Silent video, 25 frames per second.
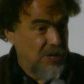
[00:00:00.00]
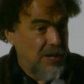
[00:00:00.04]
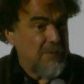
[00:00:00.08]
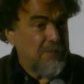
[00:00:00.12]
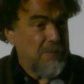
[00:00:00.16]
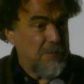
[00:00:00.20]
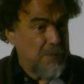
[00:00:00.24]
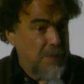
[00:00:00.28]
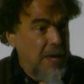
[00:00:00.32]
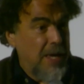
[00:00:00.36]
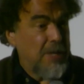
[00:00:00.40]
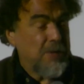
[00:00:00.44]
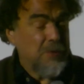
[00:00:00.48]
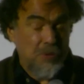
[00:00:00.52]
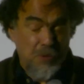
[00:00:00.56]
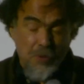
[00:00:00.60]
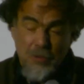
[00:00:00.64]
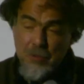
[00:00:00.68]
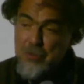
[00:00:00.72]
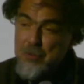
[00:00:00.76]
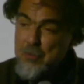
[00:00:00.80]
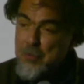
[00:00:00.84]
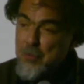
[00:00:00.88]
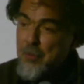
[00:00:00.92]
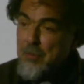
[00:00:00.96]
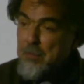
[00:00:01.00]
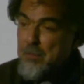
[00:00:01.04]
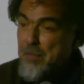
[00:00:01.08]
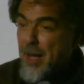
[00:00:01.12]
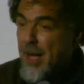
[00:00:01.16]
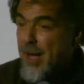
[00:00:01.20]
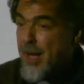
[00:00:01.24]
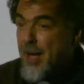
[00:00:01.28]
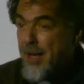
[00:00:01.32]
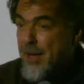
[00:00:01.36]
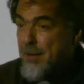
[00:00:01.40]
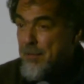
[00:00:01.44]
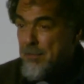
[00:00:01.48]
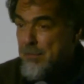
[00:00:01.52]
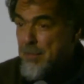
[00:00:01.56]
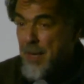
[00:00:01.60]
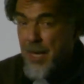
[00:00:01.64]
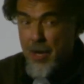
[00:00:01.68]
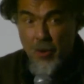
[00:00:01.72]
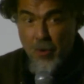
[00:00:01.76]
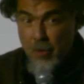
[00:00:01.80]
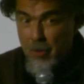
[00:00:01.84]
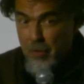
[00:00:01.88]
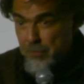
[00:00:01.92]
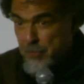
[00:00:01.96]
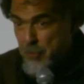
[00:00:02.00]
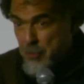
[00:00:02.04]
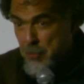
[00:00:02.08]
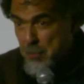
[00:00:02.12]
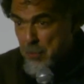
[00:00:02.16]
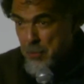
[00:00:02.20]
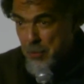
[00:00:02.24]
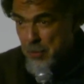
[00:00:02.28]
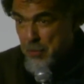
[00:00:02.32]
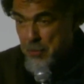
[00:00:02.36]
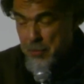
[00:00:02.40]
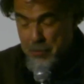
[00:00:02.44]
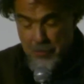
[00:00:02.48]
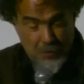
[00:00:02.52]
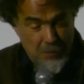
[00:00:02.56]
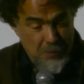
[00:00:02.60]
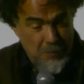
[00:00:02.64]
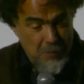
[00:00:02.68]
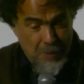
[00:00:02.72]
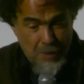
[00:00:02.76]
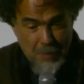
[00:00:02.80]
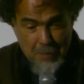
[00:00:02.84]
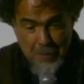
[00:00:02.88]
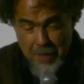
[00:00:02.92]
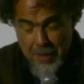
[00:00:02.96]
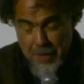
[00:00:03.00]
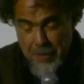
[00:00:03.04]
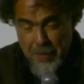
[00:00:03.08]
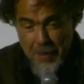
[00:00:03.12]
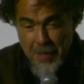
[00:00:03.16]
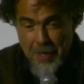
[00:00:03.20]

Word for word: Jeff Bezos will buy my home tomorrow. You know what I mean?